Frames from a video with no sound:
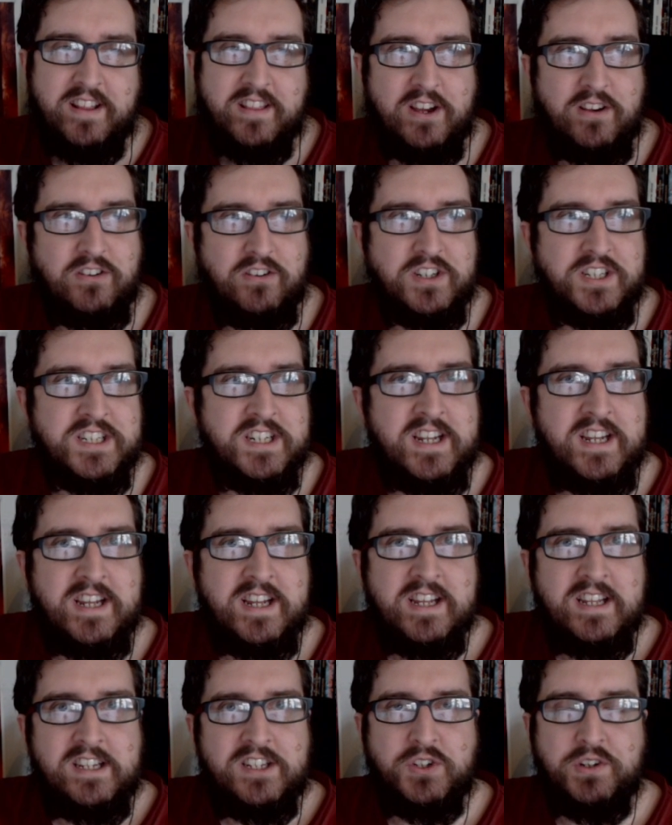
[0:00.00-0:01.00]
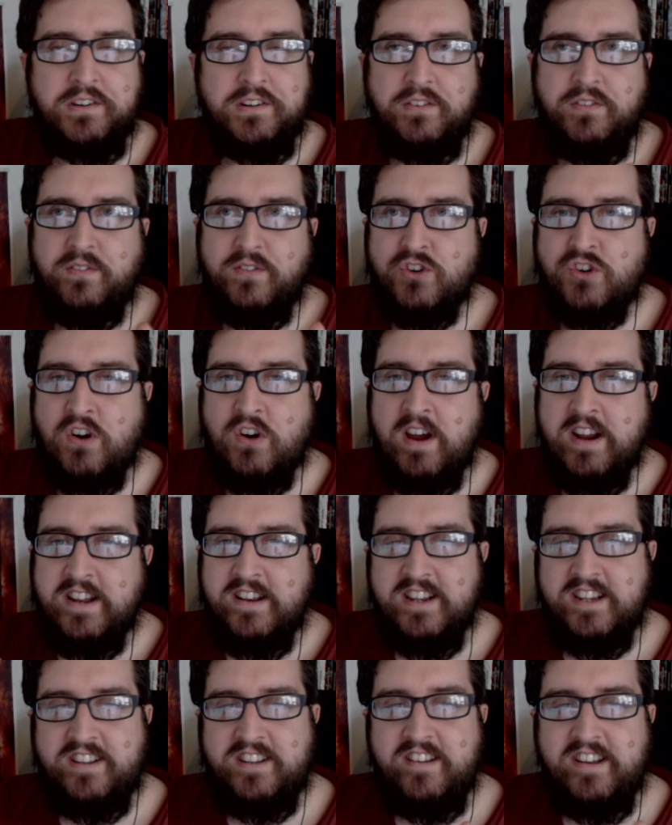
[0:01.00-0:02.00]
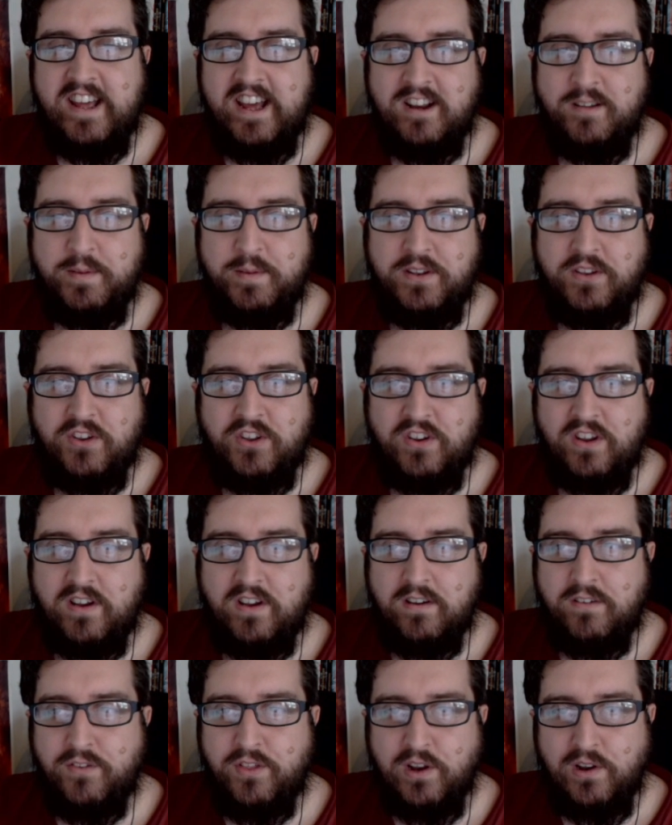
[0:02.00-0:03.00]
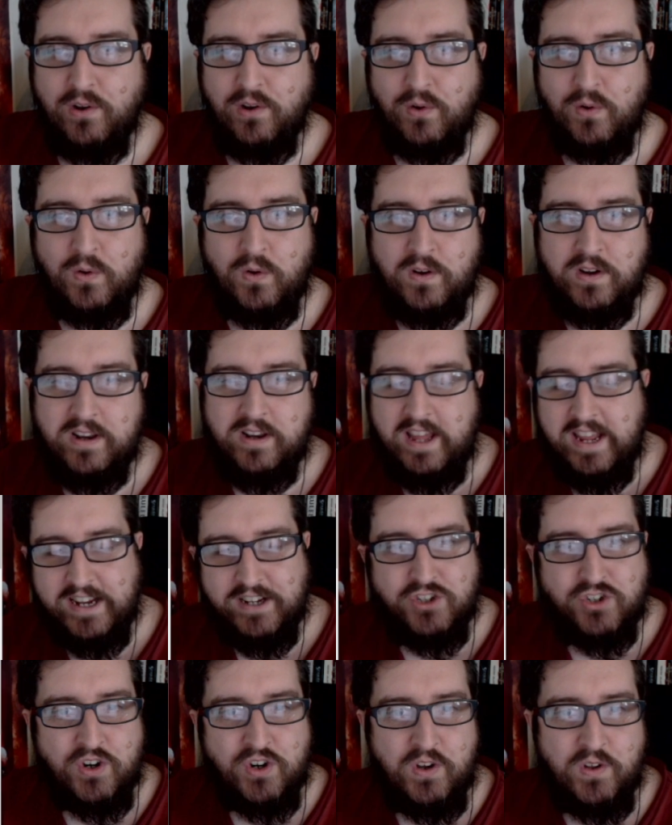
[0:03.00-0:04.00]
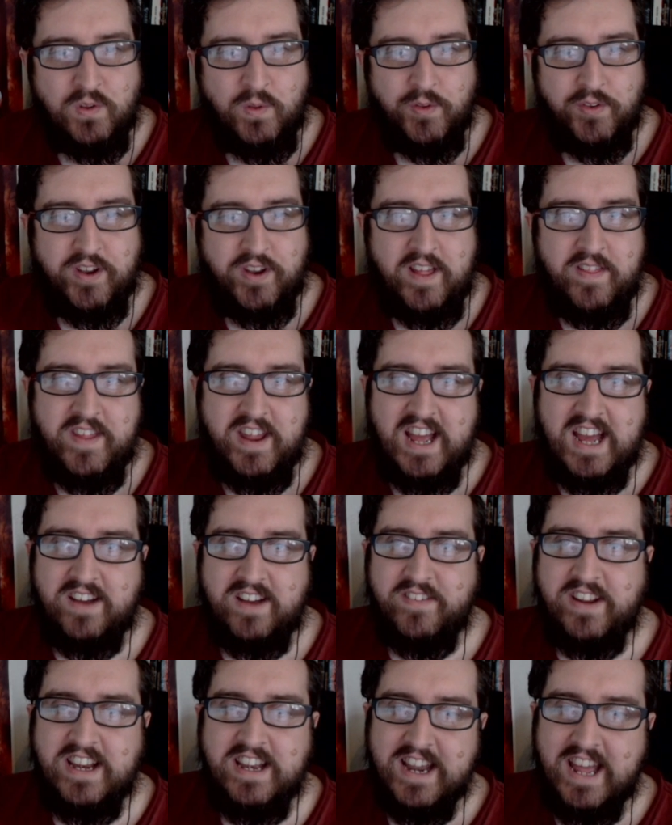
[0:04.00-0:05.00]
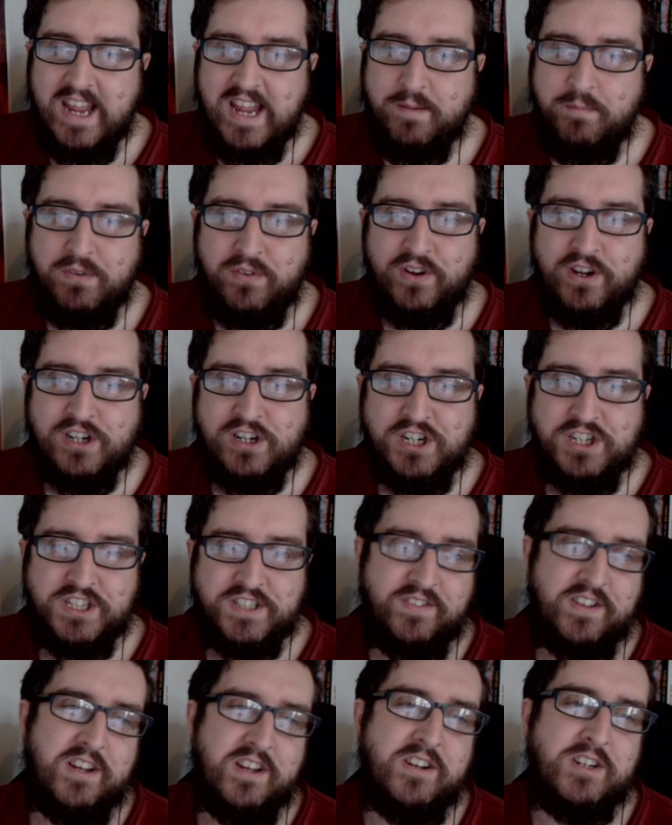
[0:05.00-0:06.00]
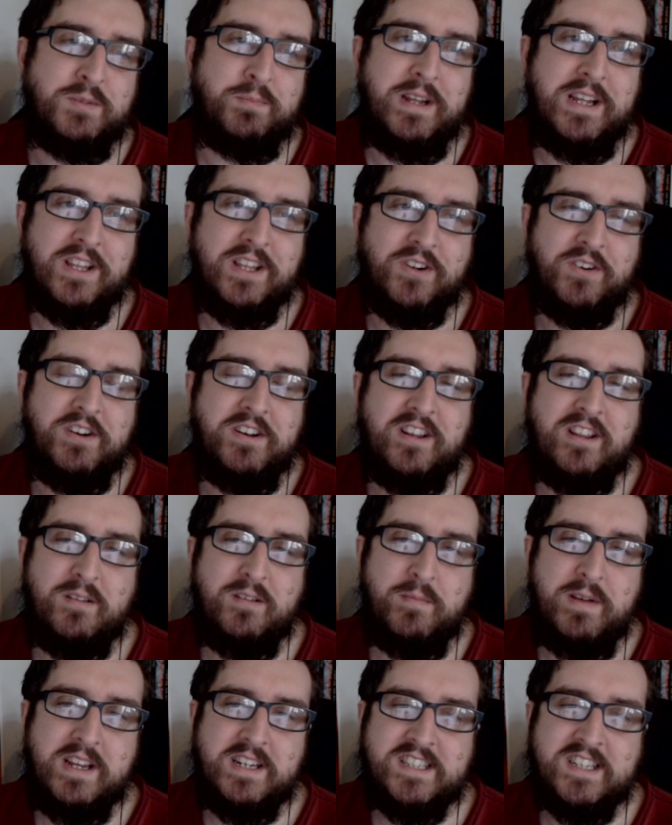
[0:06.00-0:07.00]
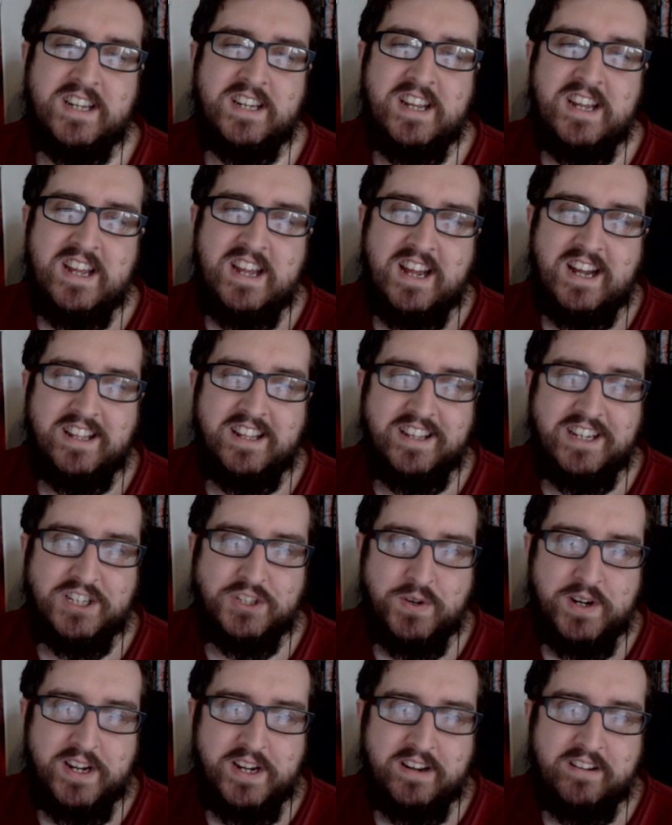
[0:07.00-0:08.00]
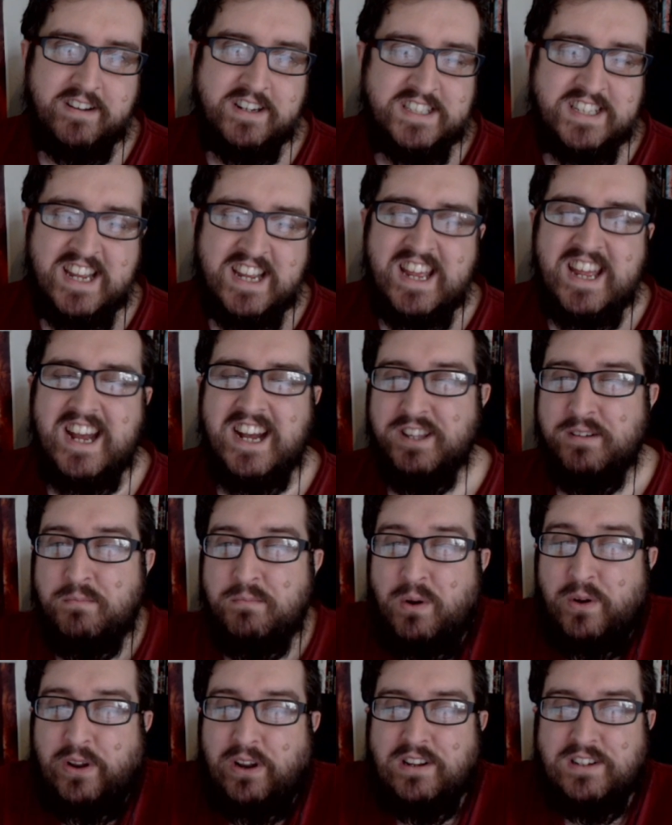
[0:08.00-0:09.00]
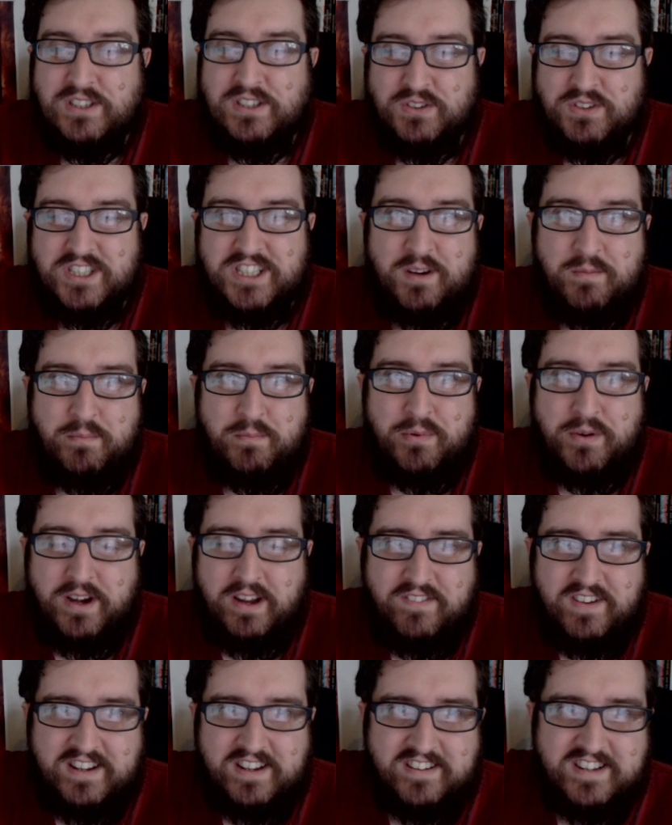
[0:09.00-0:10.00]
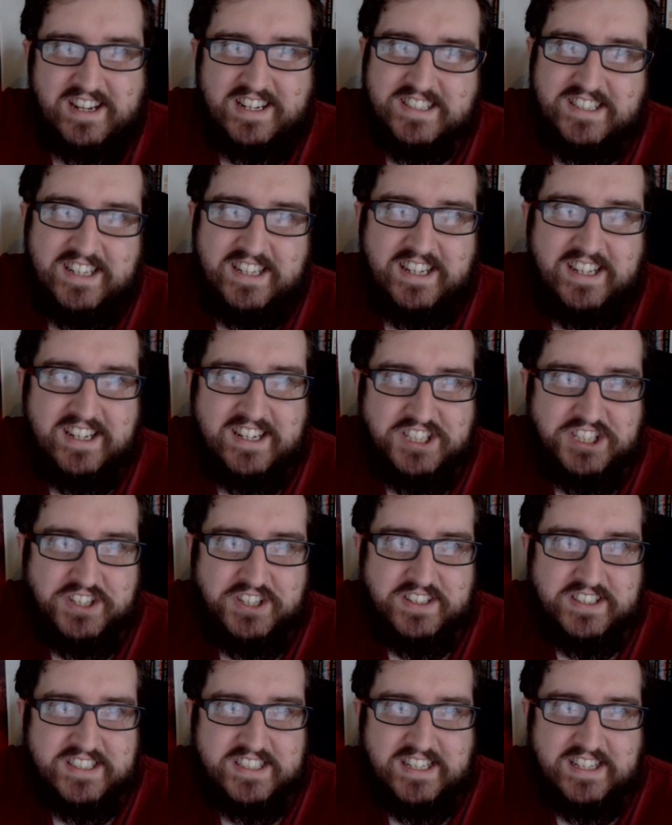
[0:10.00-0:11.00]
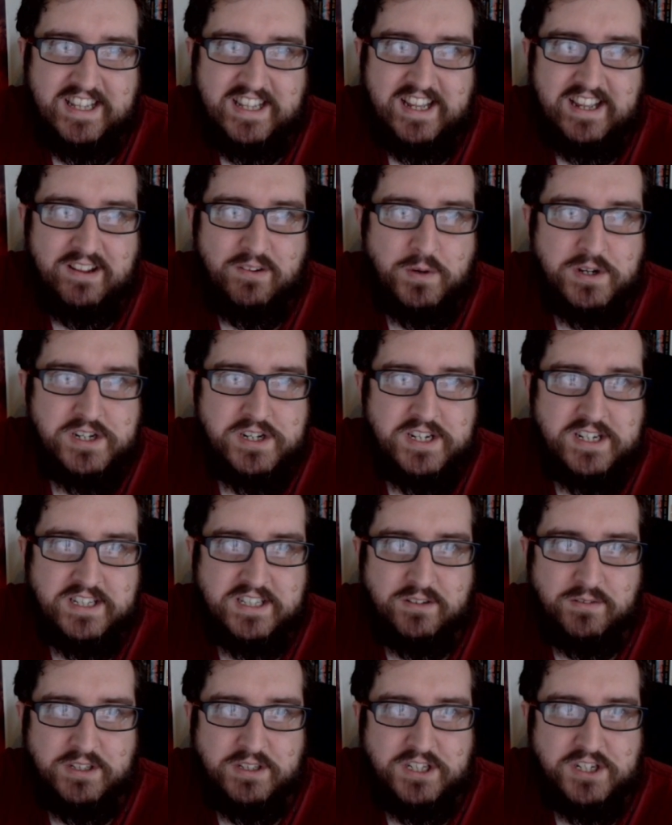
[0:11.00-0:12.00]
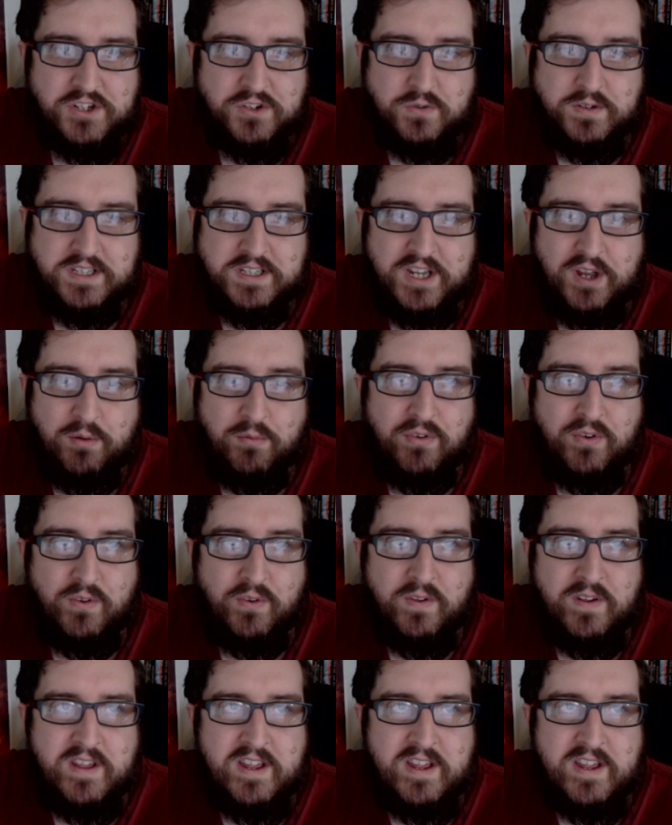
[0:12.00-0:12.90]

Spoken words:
those sort of tried and tested elements of the lore, like trolls, and then having named versions of those being thrown into the mix, I think is really nice. And the model is also pretty fantastic, as you can see there, which is always helpful.